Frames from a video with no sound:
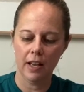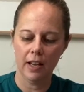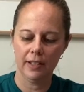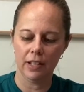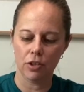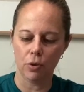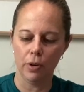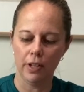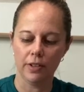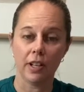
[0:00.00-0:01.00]
essential
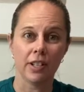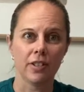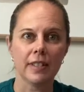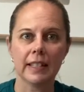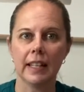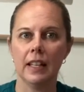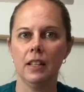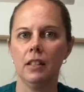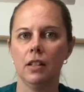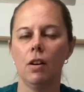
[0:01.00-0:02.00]
oils on your
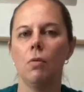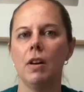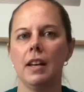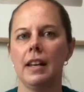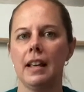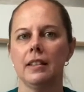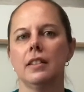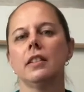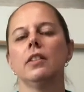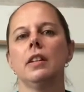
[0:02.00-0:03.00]
skin, you don't want to
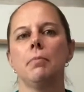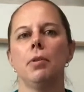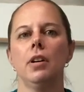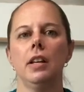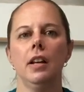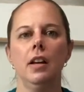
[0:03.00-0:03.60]
necessarily put